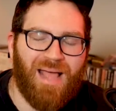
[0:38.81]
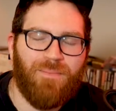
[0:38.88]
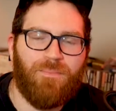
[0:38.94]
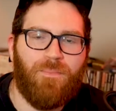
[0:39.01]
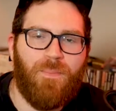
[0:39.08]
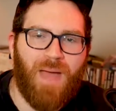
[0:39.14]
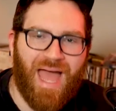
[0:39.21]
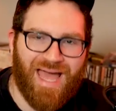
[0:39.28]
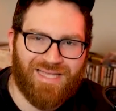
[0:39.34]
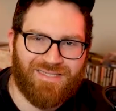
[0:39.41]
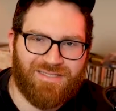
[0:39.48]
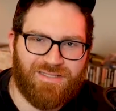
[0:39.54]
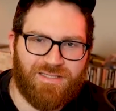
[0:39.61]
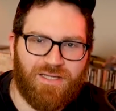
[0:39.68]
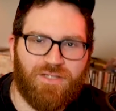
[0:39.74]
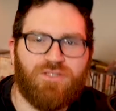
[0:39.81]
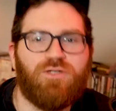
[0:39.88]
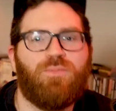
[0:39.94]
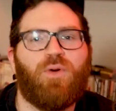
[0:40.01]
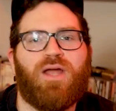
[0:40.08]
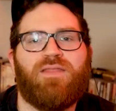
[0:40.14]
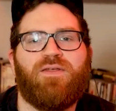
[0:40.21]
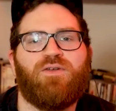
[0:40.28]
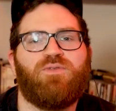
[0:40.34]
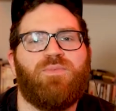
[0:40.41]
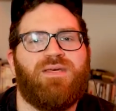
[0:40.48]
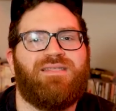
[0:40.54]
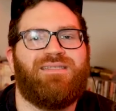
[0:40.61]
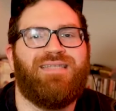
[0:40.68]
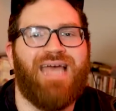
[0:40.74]
best to break those
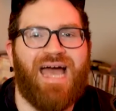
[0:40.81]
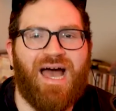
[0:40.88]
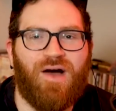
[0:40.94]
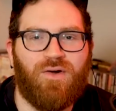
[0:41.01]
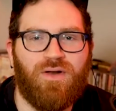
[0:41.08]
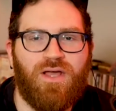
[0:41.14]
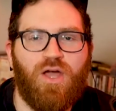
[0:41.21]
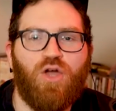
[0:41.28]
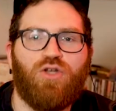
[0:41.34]
myths down